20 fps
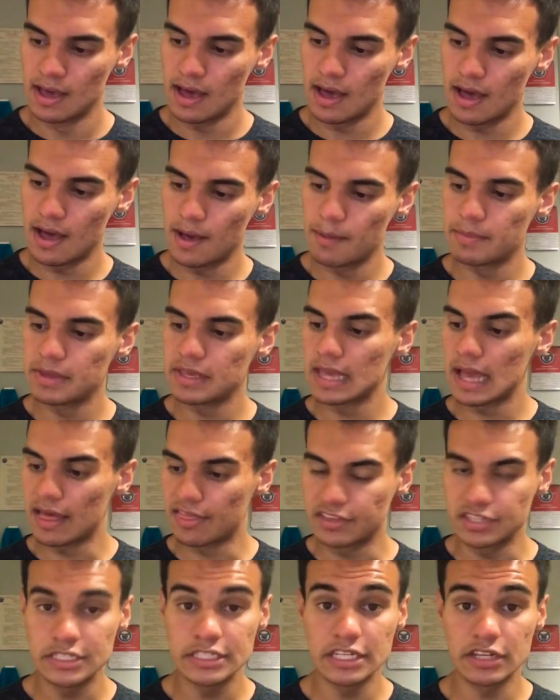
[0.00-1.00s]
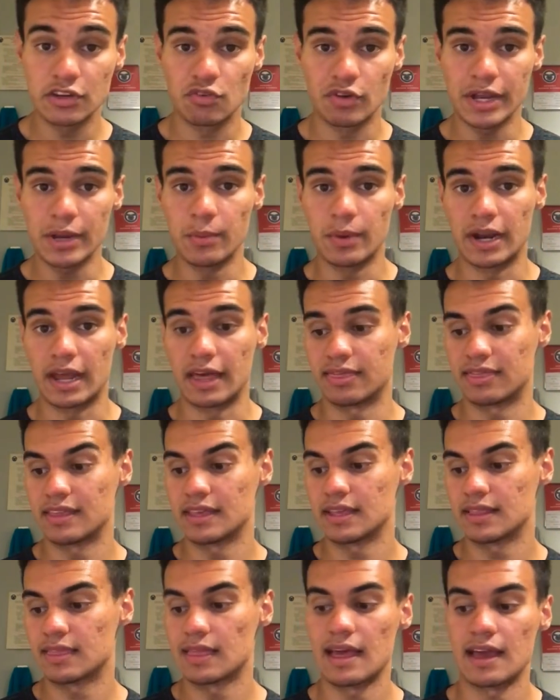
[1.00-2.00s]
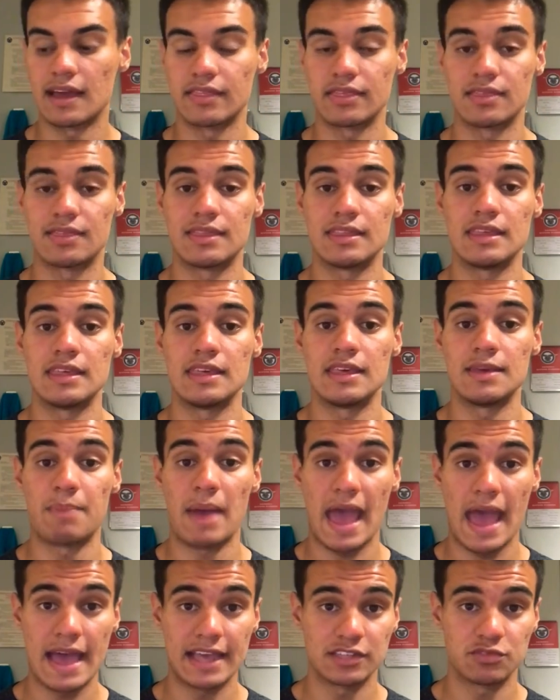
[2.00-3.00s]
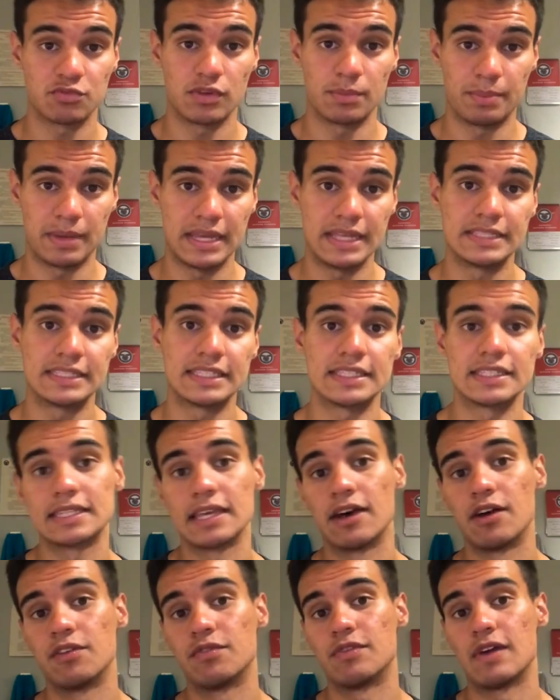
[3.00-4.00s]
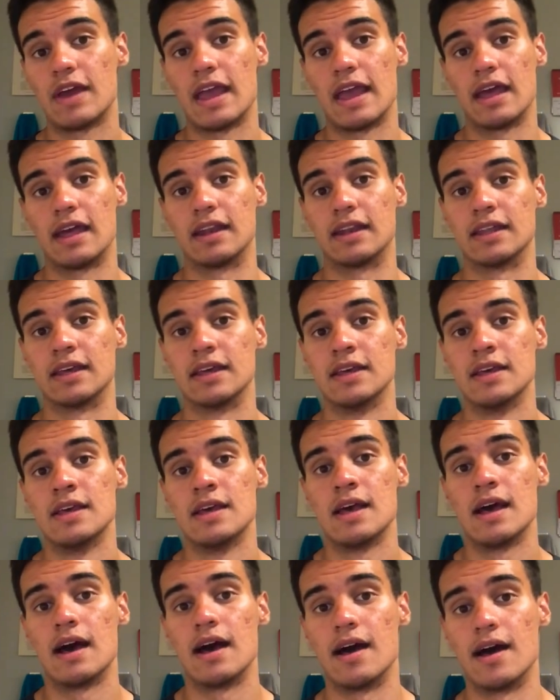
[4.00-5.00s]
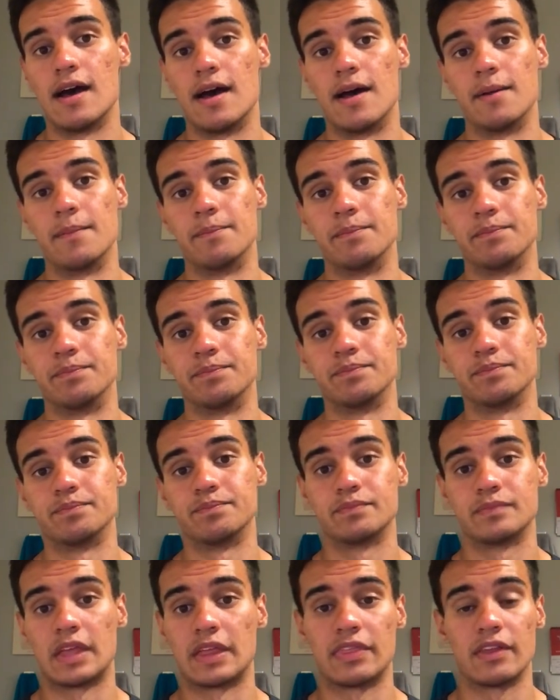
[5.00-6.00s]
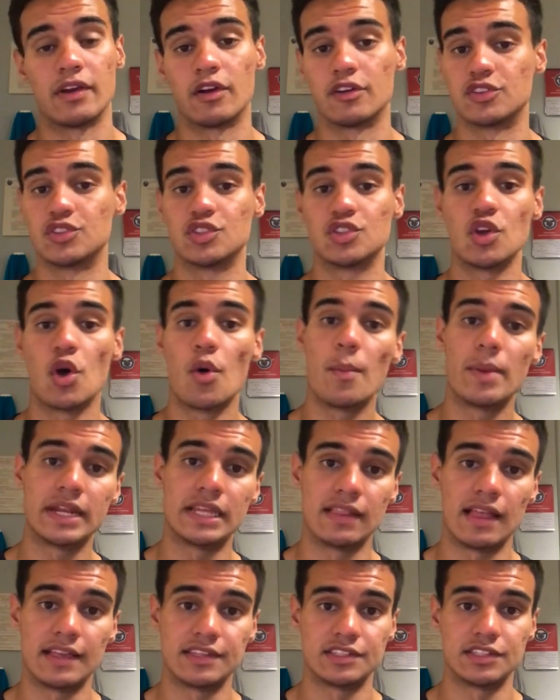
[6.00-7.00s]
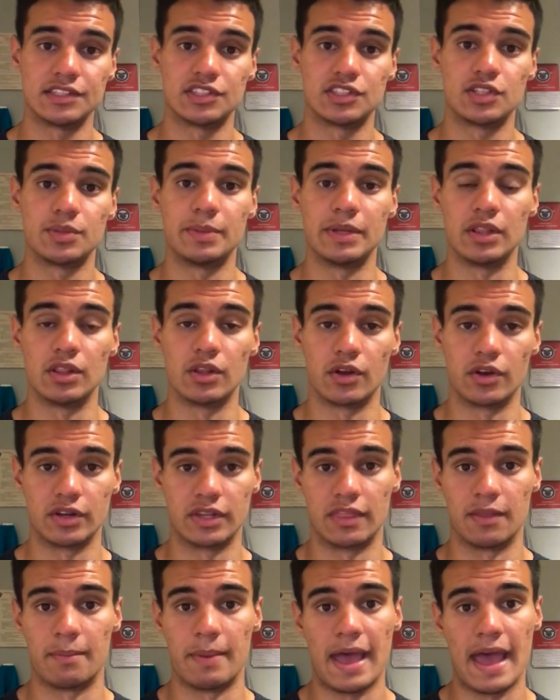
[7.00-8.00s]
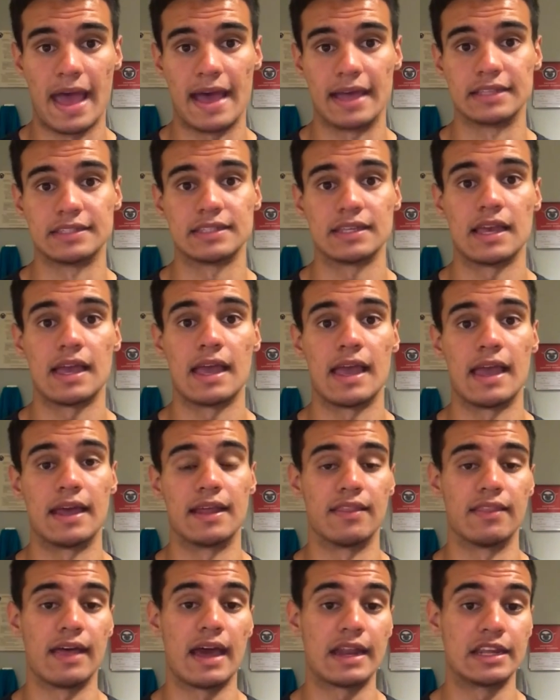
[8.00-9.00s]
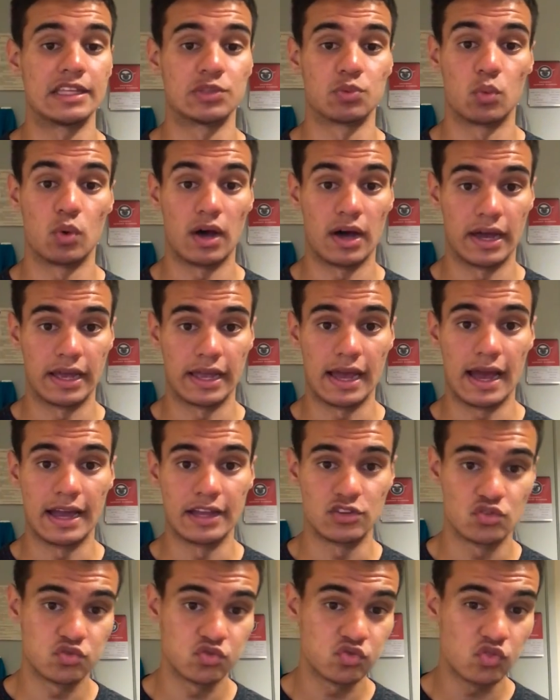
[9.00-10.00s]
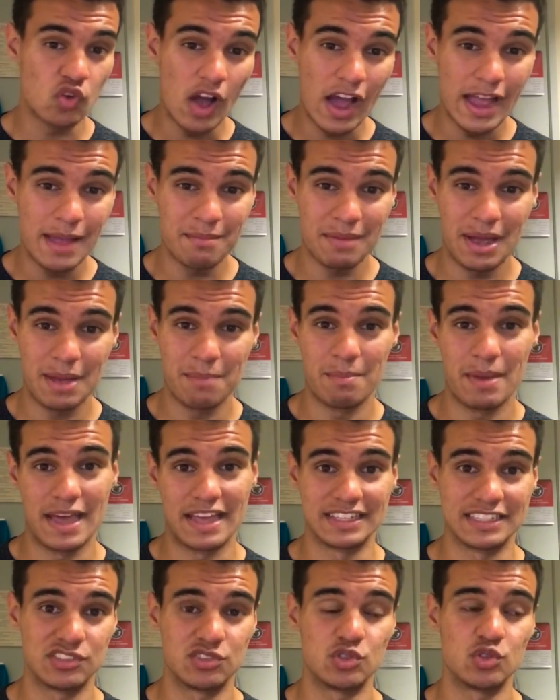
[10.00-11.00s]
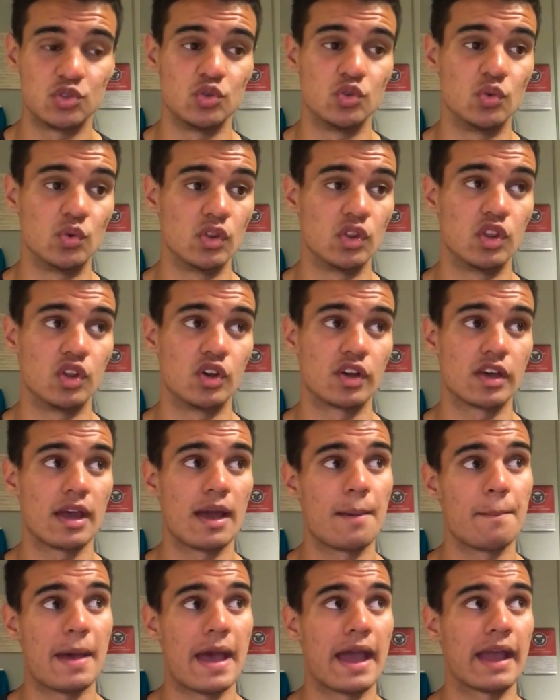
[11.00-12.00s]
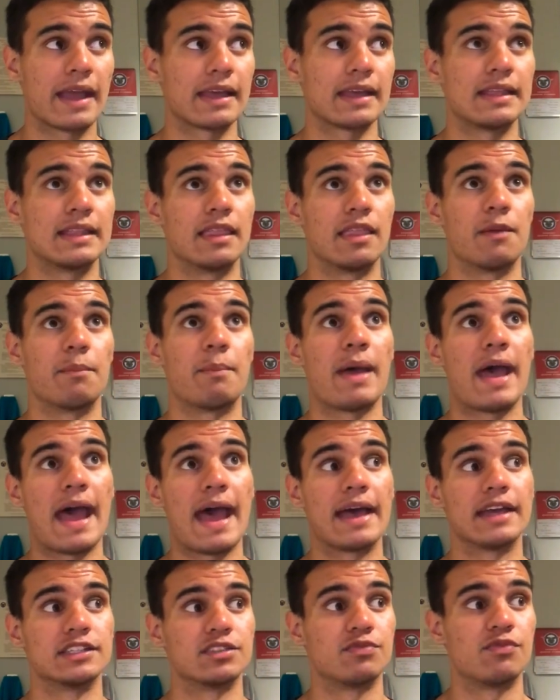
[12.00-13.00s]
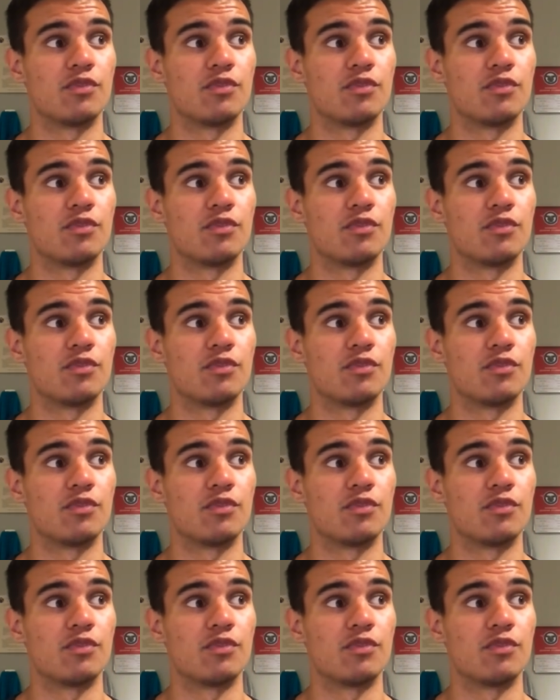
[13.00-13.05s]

Yeah, this is a great one. I think that the past repeats itself, and that there are so many lessons to be learned in the past, and that is why I try my best to look back into the past